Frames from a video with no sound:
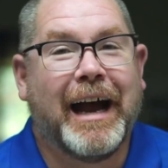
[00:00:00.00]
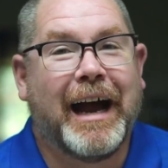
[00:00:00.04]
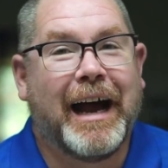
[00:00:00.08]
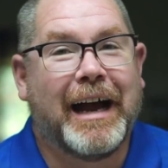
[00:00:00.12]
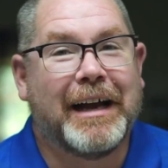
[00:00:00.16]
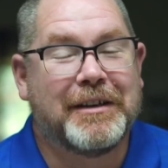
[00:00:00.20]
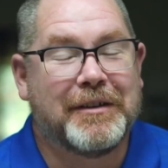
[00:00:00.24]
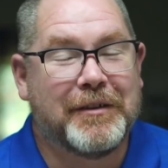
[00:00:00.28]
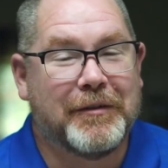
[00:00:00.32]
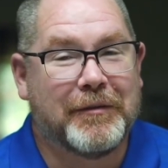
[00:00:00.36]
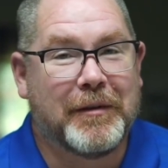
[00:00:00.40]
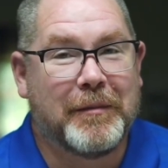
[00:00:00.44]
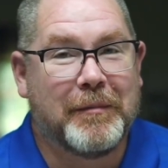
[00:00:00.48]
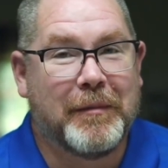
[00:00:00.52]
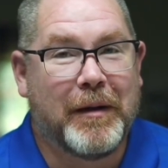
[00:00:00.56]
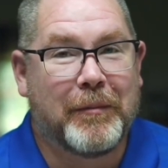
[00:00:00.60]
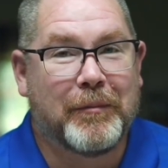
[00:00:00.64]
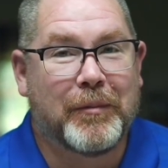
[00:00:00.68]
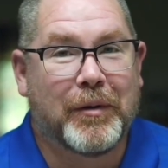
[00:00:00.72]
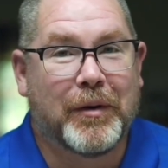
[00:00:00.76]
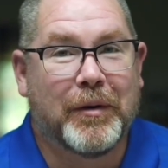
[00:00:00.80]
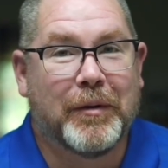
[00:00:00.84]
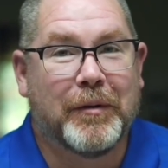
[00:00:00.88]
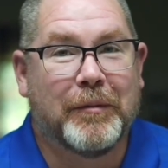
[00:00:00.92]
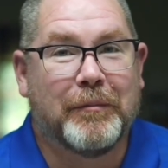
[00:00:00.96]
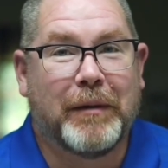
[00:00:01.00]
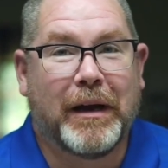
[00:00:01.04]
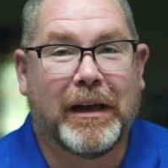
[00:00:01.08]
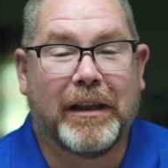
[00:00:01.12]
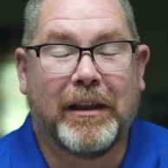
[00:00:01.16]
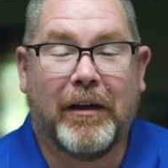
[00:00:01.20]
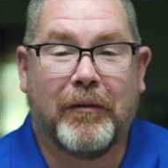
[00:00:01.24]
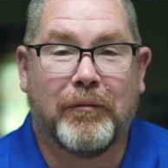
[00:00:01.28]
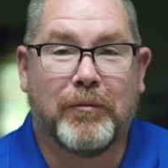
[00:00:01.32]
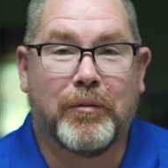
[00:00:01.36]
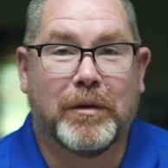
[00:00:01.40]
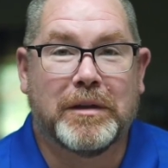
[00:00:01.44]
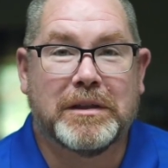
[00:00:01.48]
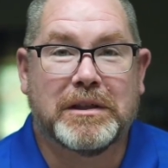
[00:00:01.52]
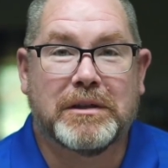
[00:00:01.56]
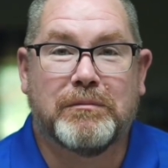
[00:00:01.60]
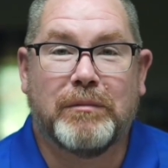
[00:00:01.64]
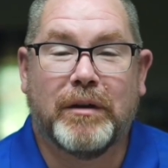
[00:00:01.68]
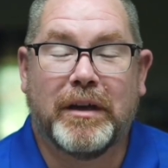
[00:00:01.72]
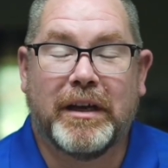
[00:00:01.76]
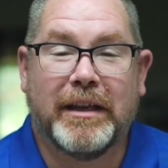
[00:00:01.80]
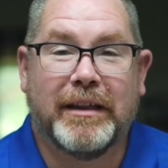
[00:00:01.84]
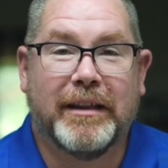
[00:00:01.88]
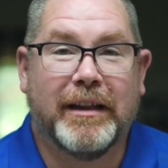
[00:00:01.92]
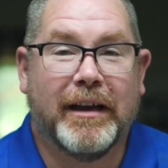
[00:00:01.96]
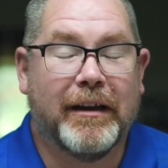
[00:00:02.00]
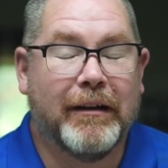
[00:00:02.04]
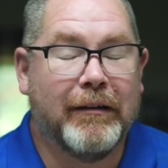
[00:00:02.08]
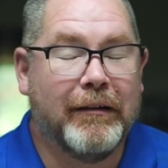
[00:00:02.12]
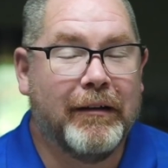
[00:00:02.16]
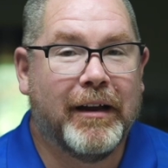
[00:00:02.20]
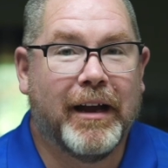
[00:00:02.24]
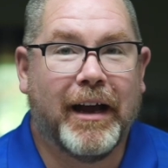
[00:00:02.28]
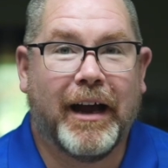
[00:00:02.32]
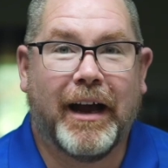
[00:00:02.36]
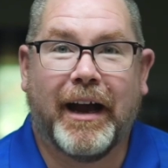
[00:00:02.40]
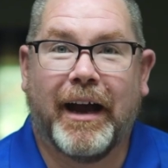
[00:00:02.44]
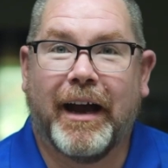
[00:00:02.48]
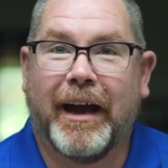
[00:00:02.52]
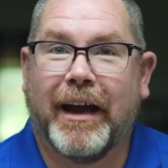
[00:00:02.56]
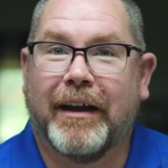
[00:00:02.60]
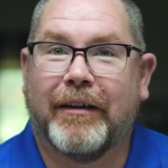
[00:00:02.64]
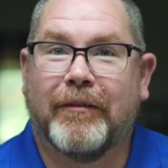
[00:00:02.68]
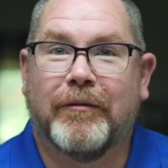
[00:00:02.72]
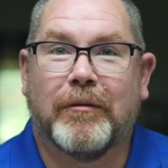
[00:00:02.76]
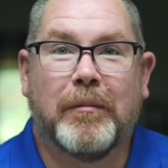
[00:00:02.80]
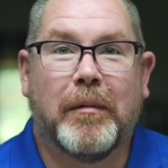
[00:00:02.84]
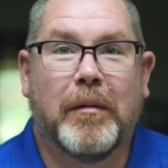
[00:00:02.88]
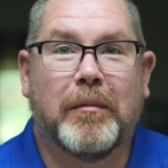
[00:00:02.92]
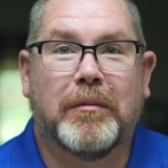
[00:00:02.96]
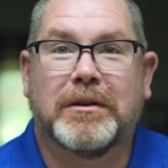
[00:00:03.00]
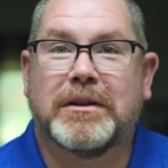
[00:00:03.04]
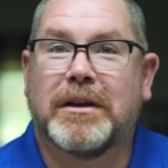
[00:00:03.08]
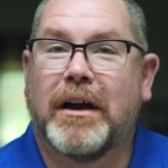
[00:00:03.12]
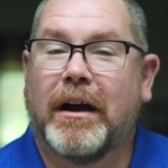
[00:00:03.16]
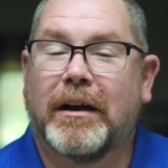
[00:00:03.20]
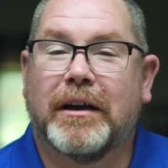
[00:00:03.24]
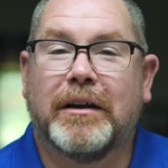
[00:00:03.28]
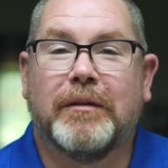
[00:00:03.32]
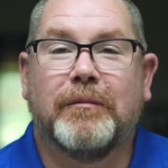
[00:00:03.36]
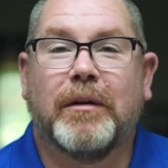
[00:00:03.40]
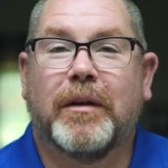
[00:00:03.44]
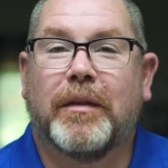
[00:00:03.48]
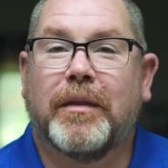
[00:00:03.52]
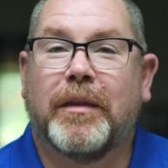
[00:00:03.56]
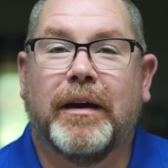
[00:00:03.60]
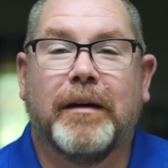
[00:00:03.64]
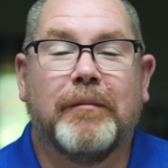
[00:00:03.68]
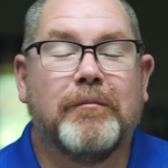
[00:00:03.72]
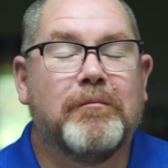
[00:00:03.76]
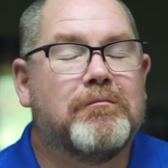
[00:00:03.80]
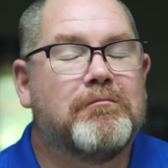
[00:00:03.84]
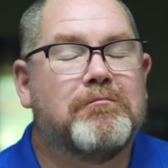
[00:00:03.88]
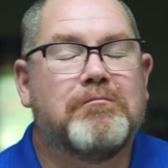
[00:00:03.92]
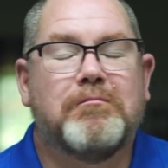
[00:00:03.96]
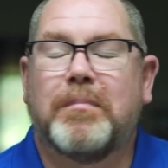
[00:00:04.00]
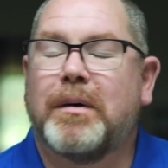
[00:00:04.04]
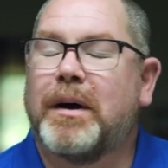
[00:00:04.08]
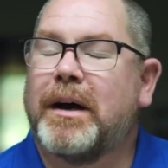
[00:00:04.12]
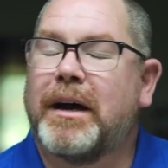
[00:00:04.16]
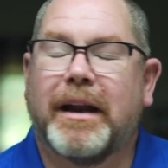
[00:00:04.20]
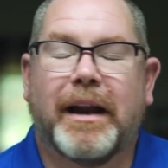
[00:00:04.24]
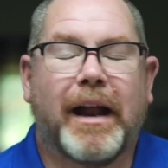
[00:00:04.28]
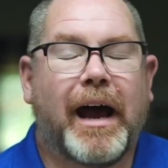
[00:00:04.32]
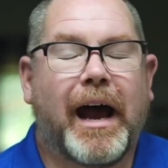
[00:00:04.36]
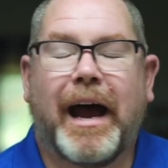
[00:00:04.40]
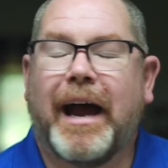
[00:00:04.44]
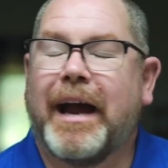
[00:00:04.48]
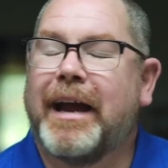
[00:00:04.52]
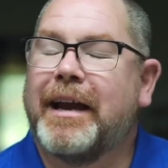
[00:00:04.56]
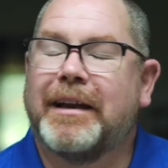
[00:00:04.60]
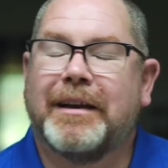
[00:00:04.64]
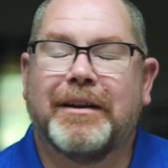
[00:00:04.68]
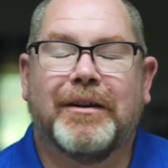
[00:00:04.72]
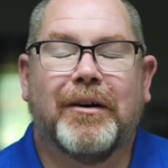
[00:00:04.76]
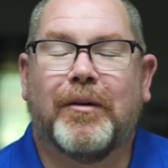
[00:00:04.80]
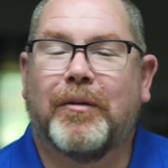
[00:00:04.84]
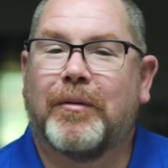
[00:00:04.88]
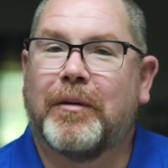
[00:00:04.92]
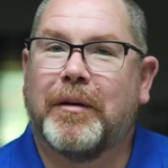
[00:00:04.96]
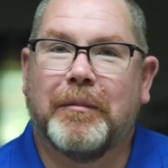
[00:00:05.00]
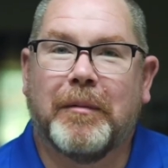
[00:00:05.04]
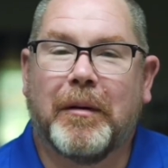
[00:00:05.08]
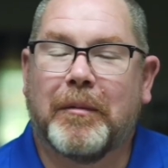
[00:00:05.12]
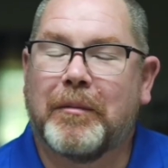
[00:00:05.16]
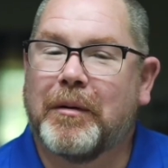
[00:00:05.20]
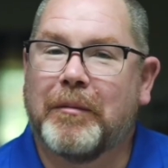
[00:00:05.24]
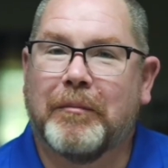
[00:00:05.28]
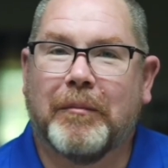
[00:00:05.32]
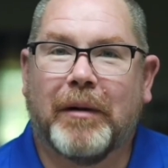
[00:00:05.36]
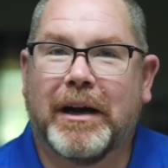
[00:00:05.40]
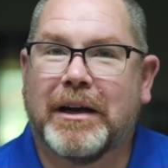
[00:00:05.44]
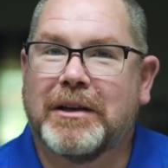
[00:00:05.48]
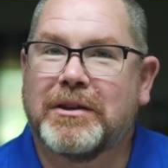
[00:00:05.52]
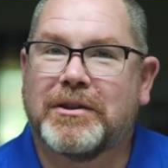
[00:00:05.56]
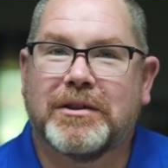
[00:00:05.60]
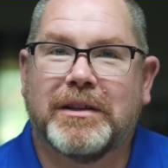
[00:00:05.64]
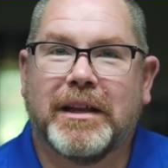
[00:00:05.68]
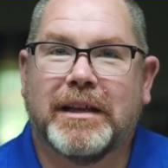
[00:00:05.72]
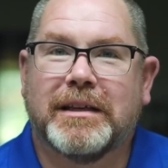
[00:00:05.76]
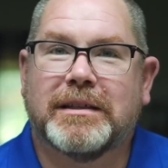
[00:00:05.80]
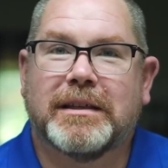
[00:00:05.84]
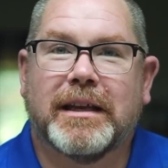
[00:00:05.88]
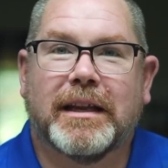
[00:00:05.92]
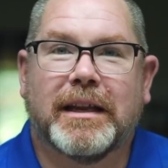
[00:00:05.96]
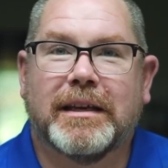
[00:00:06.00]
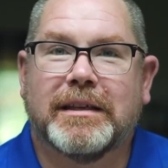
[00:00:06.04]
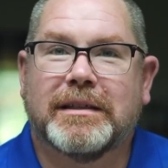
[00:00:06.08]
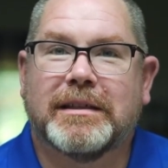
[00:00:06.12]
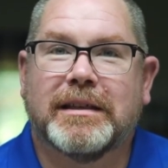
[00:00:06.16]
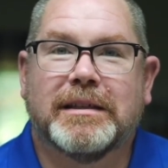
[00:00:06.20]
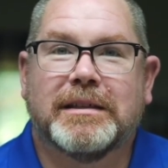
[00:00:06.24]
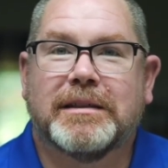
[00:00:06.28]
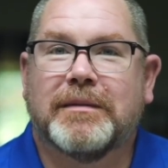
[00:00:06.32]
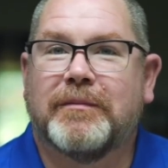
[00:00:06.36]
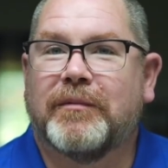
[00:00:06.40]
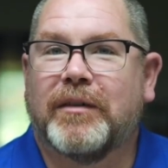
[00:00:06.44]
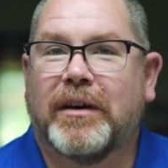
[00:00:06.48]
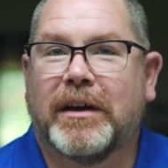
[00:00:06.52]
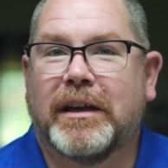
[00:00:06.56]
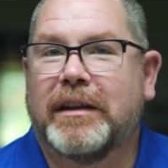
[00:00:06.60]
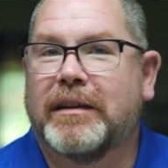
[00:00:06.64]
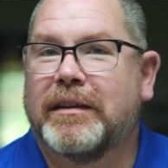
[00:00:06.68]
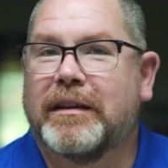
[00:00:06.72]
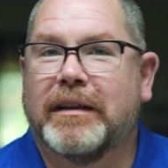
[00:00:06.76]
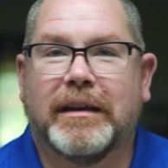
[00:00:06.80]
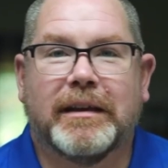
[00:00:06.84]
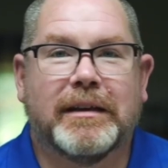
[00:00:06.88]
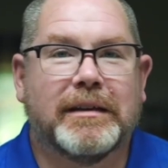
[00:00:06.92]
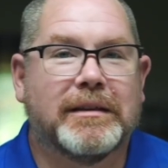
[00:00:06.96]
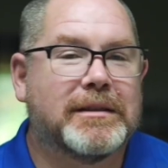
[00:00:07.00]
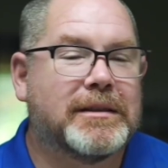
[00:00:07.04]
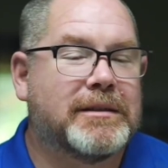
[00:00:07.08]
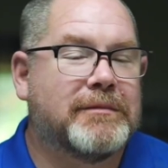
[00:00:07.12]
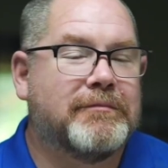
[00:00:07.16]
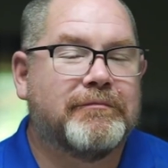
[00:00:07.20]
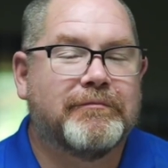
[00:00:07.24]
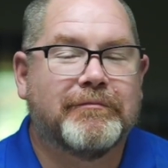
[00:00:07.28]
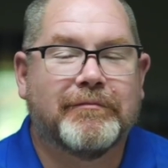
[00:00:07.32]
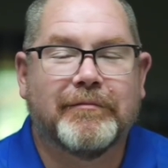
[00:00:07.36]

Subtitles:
I do remember my loved ones being there. I remember talking with them, but I don't remember much. They said I said some funny things.